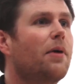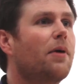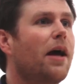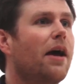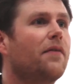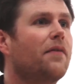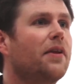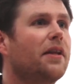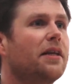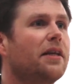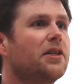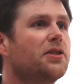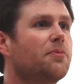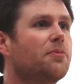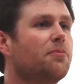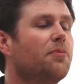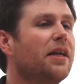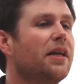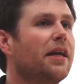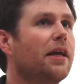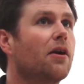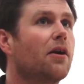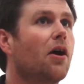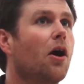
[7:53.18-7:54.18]
having these
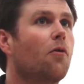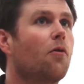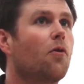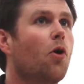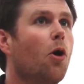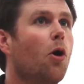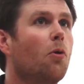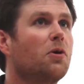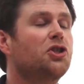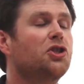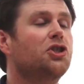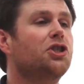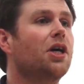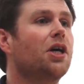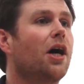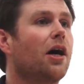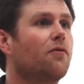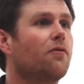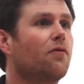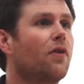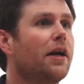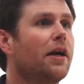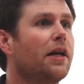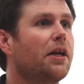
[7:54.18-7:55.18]
being
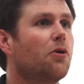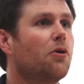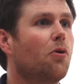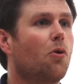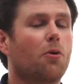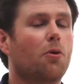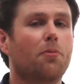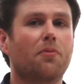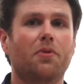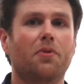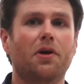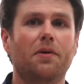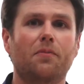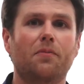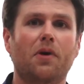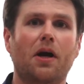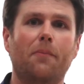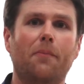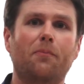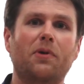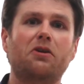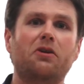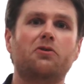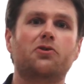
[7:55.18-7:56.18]
OSGI-ready or
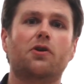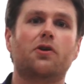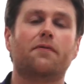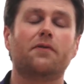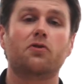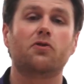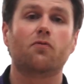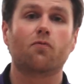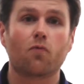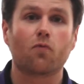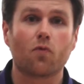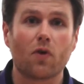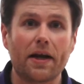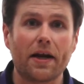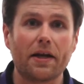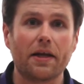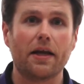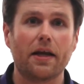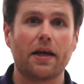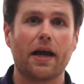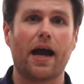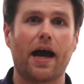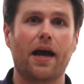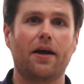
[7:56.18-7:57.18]

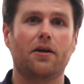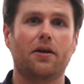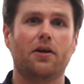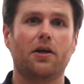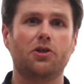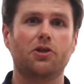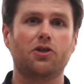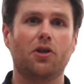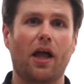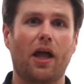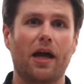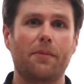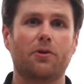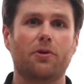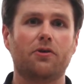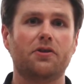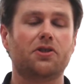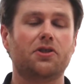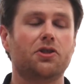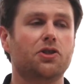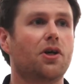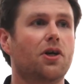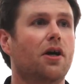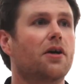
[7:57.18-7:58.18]
microservice-ready
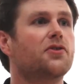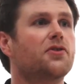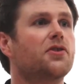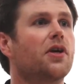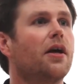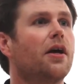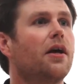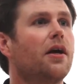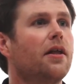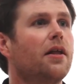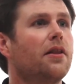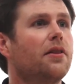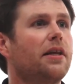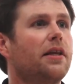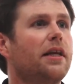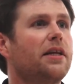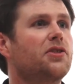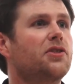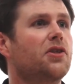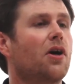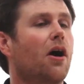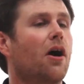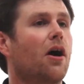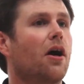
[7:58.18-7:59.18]
libraries and jars,
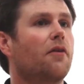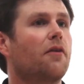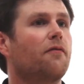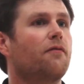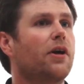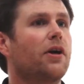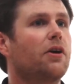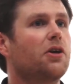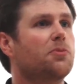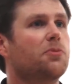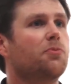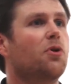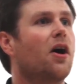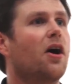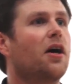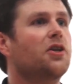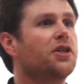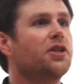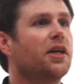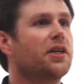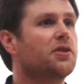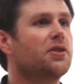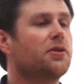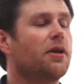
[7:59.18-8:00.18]
these are various
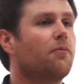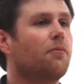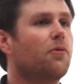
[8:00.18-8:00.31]
projects that